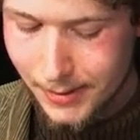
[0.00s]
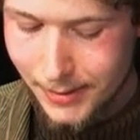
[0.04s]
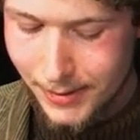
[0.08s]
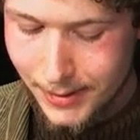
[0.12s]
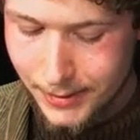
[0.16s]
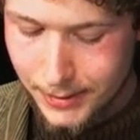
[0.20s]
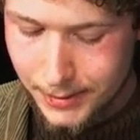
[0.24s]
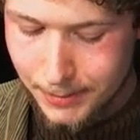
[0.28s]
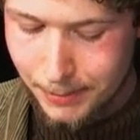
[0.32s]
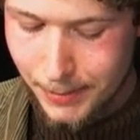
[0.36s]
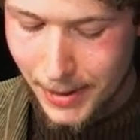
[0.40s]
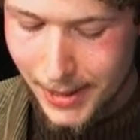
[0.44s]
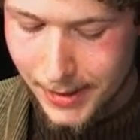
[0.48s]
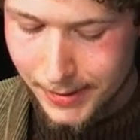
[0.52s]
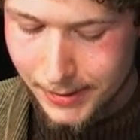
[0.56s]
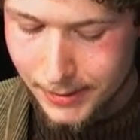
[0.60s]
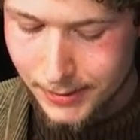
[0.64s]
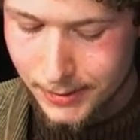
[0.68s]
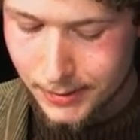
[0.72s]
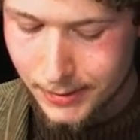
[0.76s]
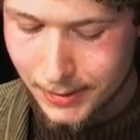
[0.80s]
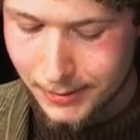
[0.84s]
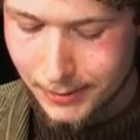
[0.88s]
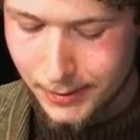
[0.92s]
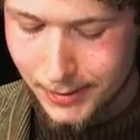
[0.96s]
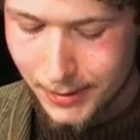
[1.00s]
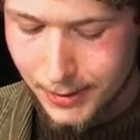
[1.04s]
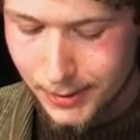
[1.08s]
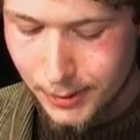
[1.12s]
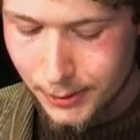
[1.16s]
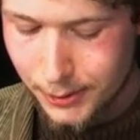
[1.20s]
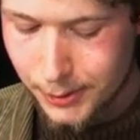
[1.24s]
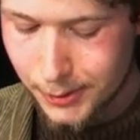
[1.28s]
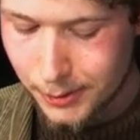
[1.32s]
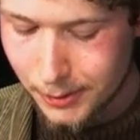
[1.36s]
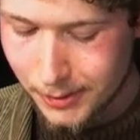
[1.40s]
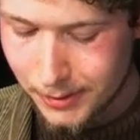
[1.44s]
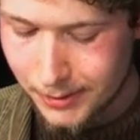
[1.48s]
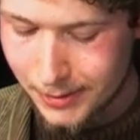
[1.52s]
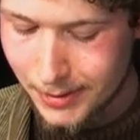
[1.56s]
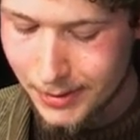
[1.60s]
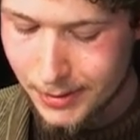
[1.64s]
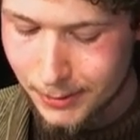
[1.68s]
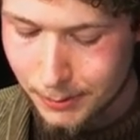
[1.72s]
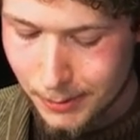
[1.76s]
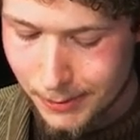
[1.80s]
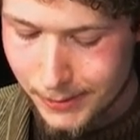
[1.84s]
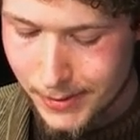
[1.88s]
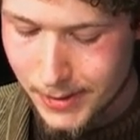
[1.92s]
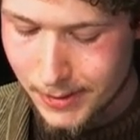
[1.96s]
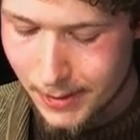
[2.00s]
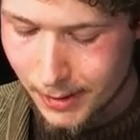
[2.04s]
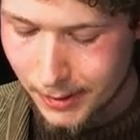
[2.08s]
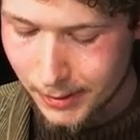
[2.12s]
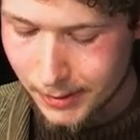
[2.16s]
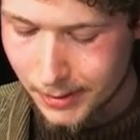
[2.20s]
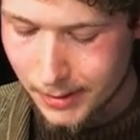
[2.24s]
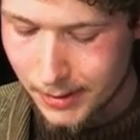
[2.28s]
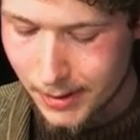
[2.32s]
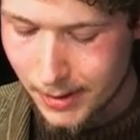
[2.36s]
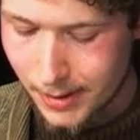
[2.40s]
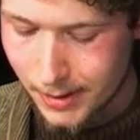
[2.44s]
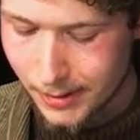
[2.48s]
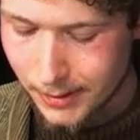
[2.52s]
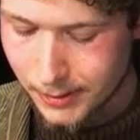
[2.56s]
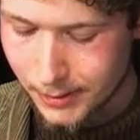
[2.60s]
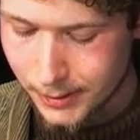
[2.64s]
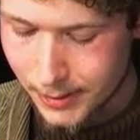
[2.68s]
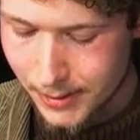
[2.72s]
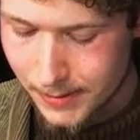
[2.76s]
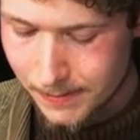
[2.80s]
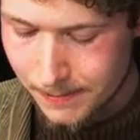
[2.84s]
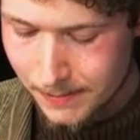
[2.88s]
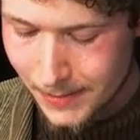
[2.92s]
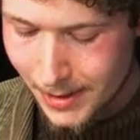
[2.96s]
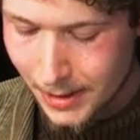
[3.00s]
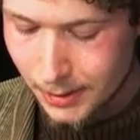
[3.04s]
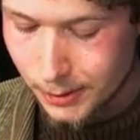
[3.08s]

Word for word: this bias continues to exist within archaeology,